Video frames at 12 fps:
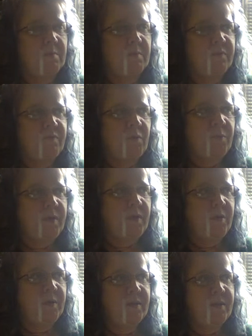Before we
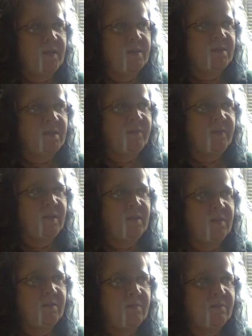know it, Thanksgiving
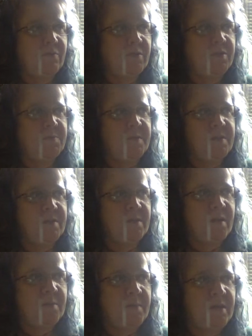and Christmas is
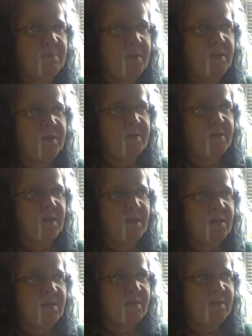going to be upon us
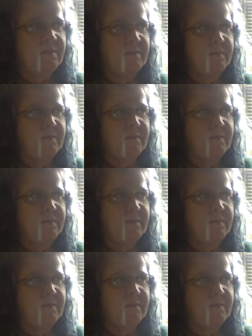again.